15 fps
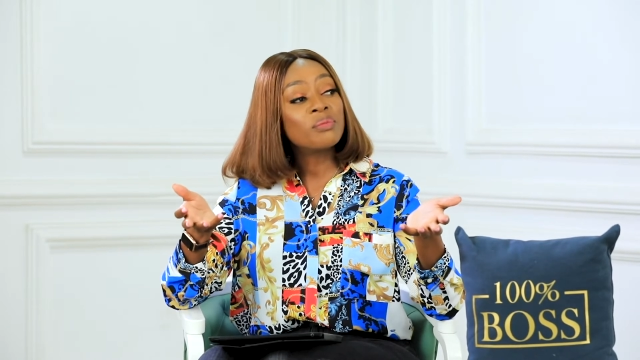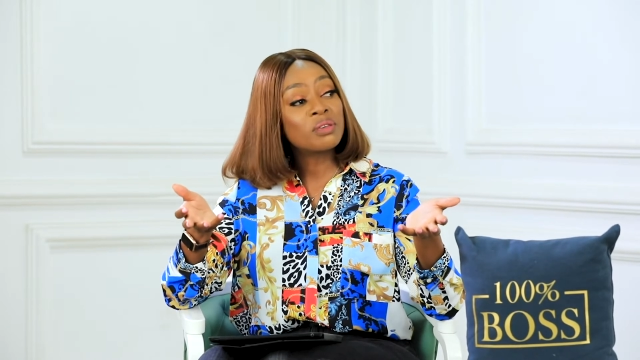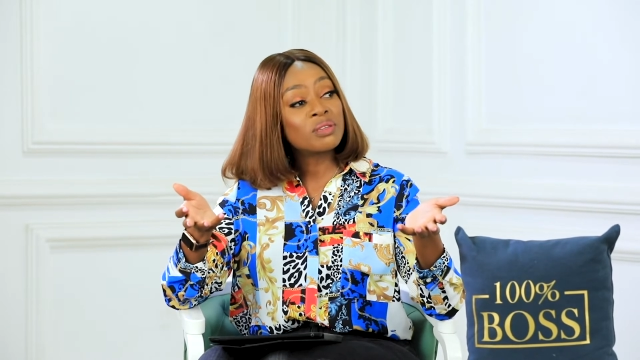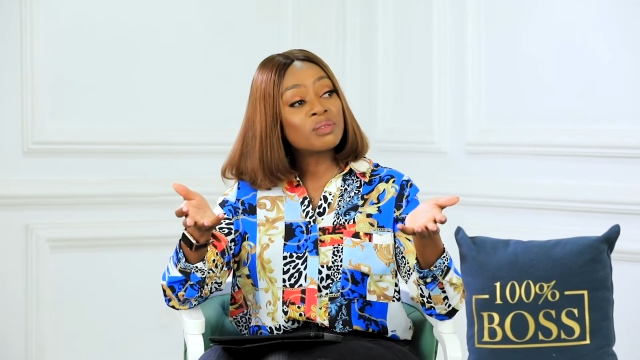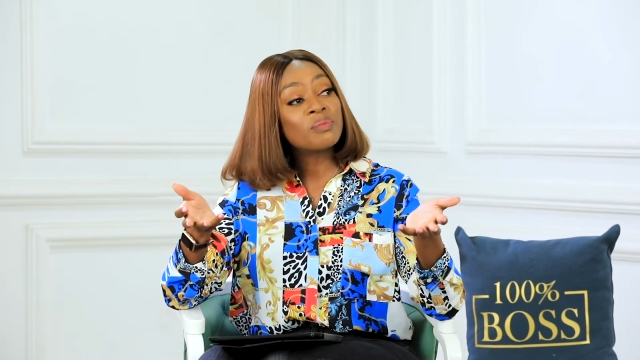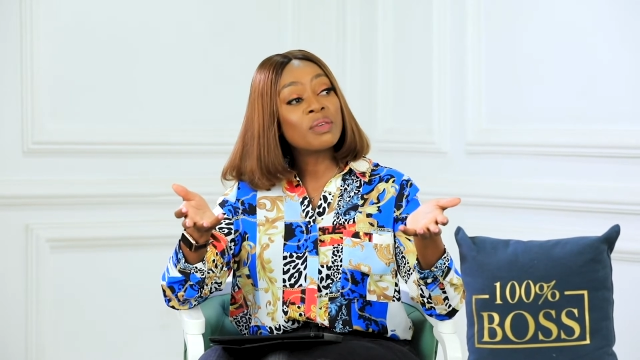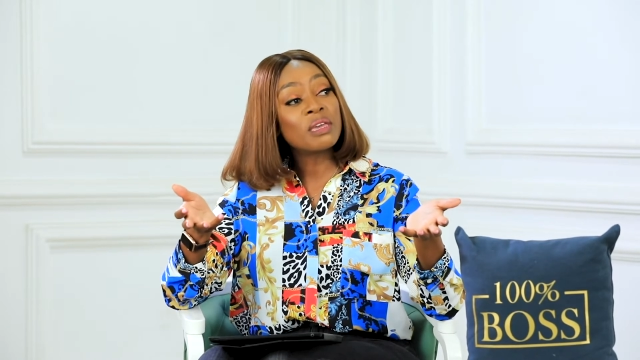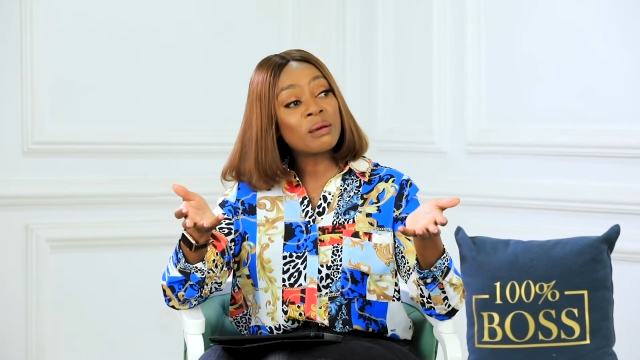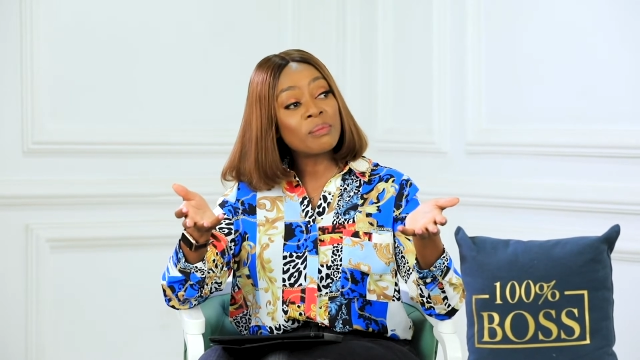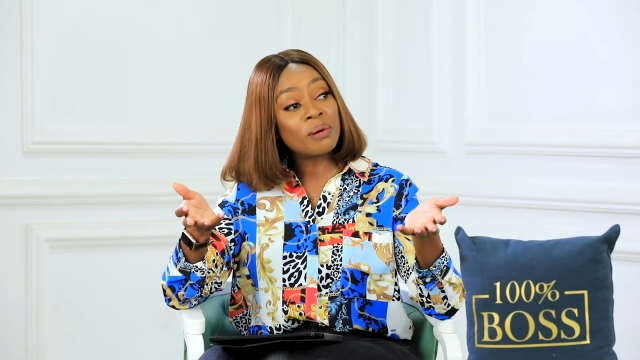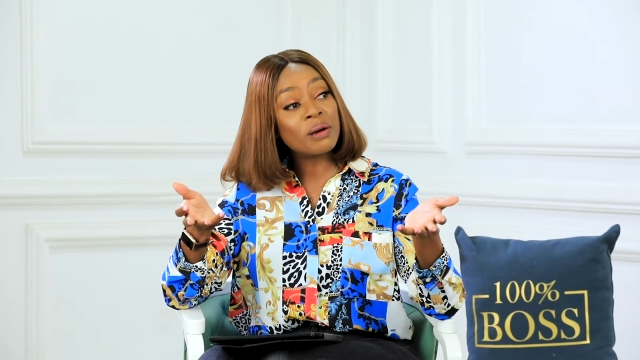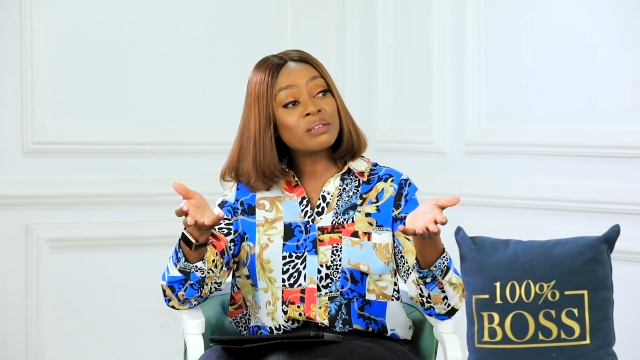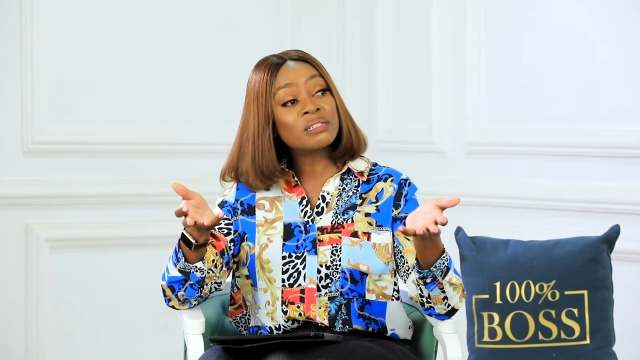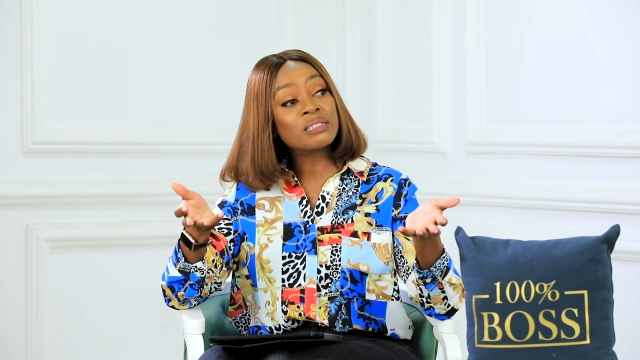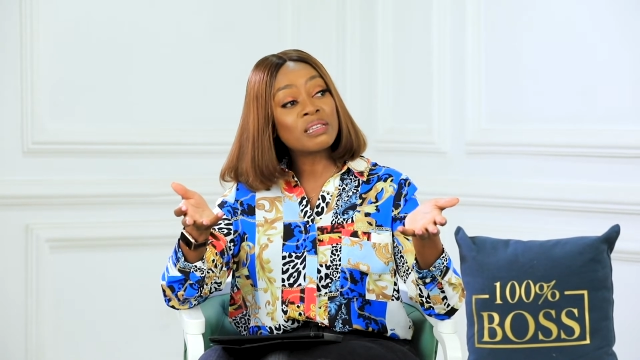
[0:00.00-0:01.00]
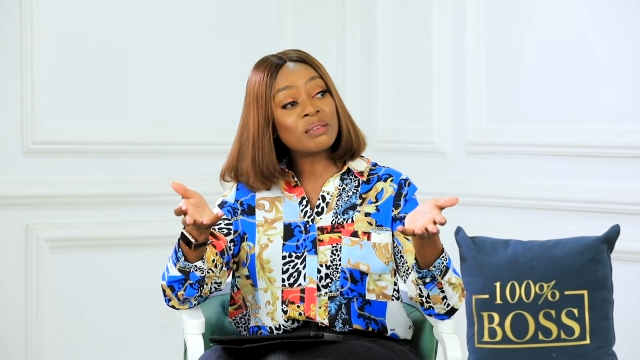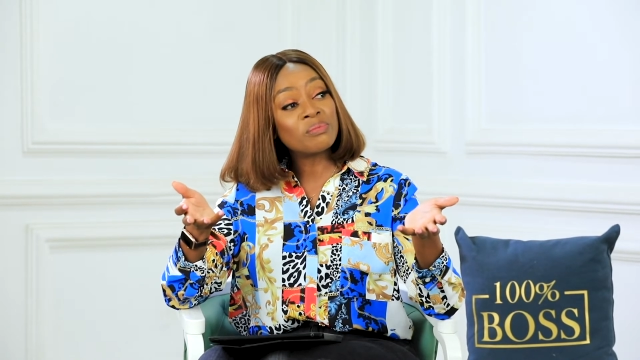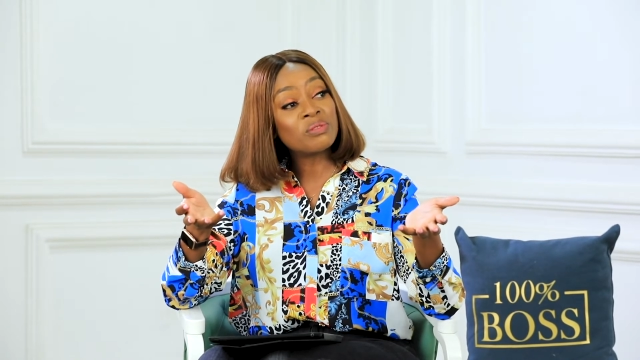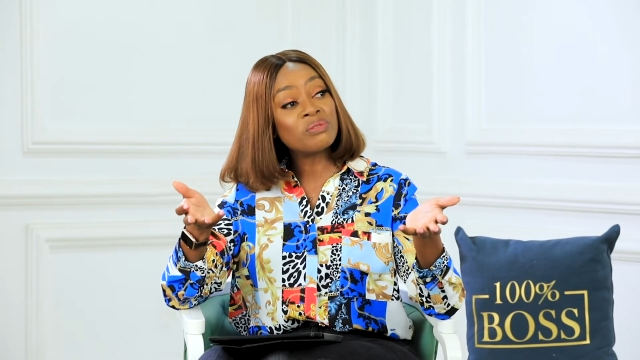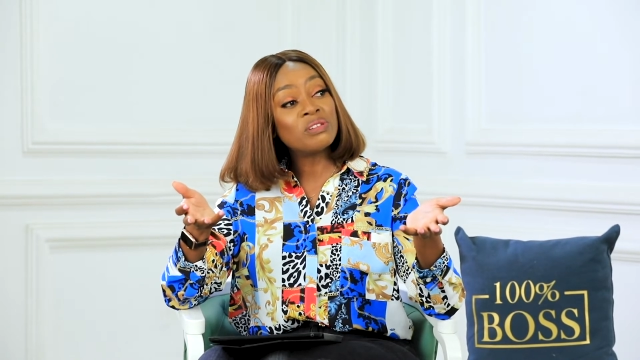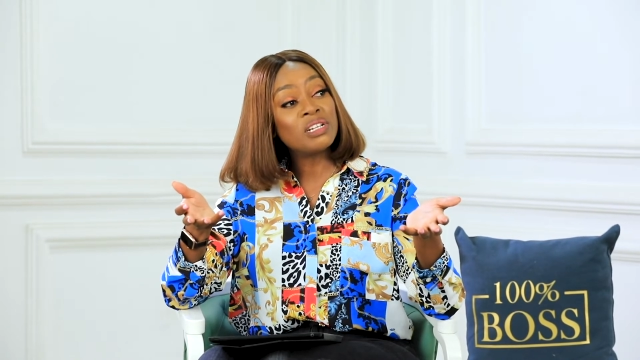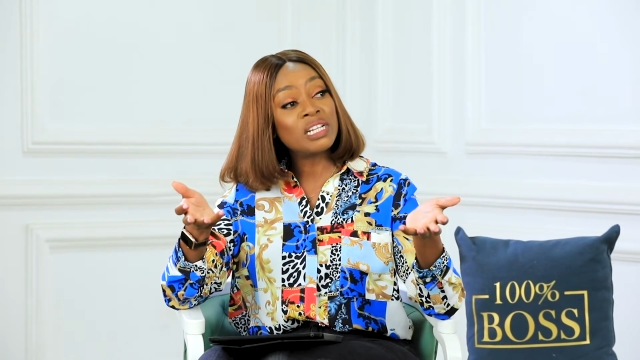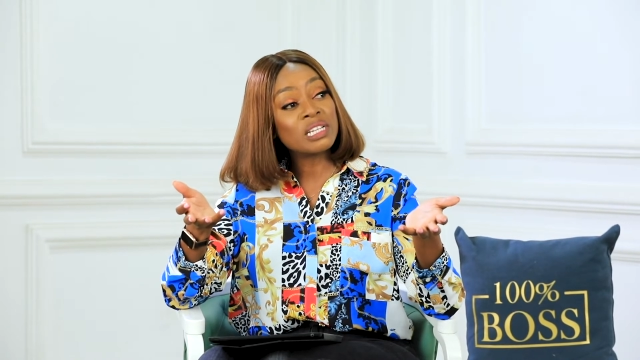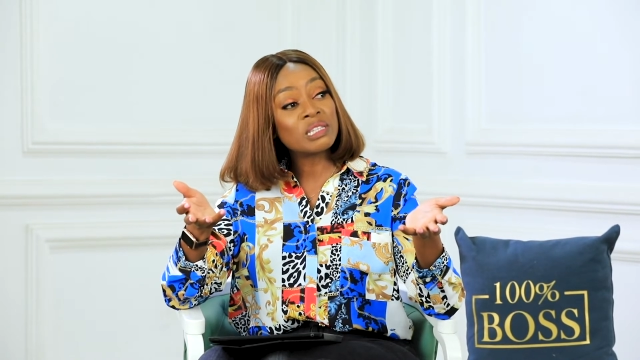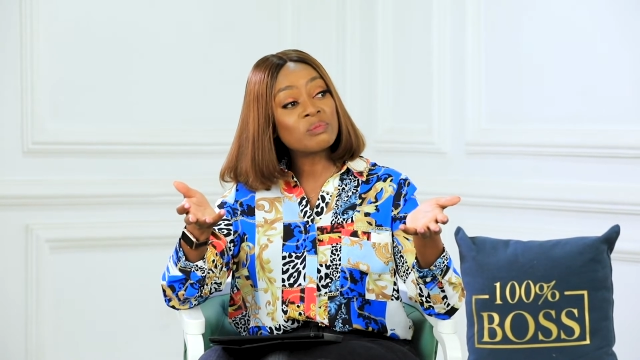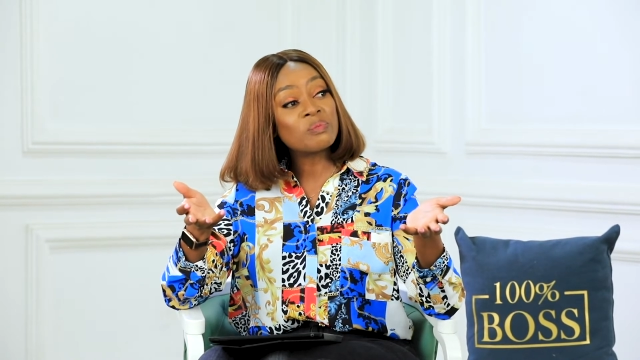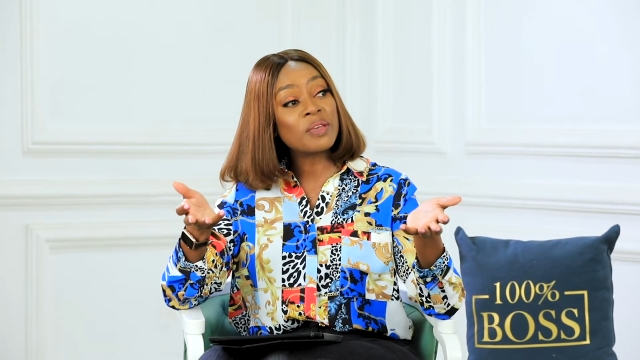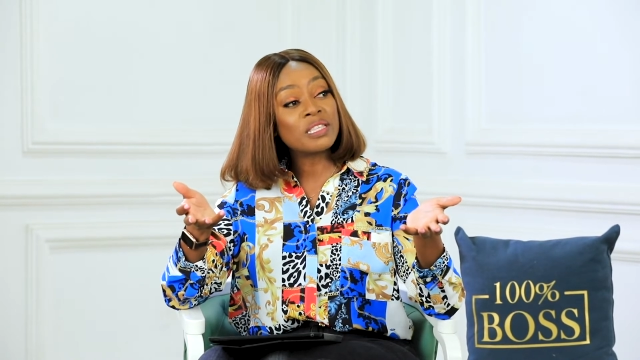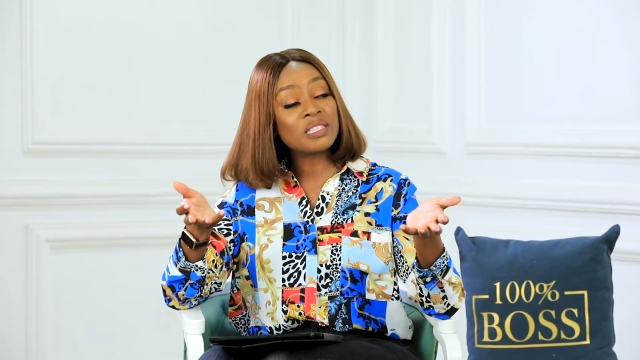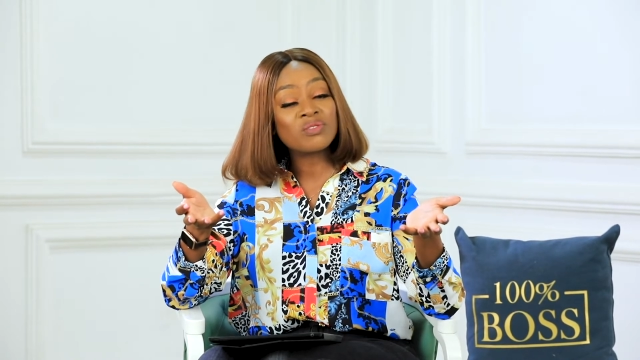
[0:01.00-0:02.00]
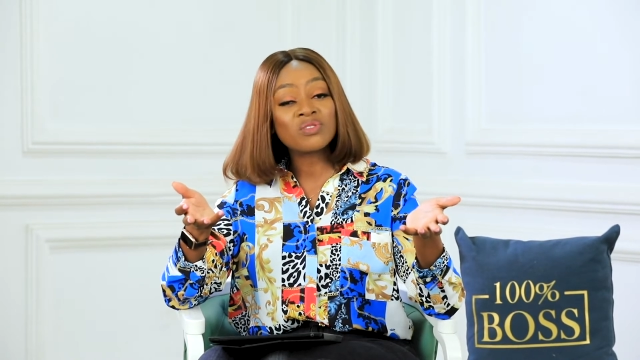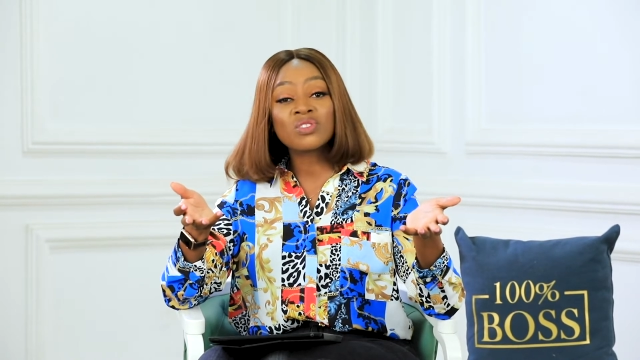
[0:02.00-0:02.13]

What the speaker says: because makeup artists can be really expensive.